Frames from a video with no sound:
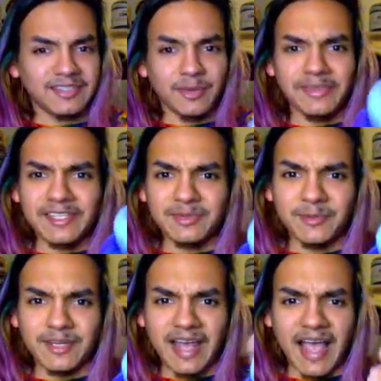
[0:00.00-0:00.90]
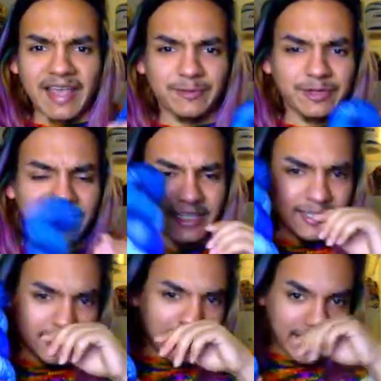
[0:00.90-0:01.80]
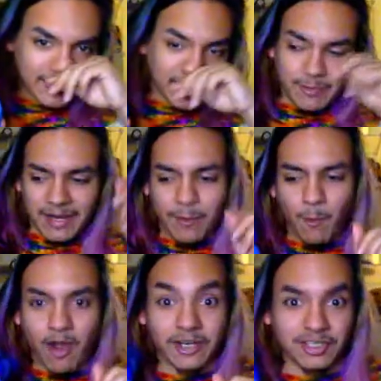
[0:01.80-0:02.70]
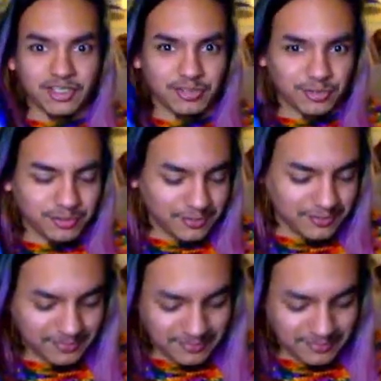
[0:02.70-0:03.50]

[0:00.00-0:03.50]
So with this one, I think what I want to do,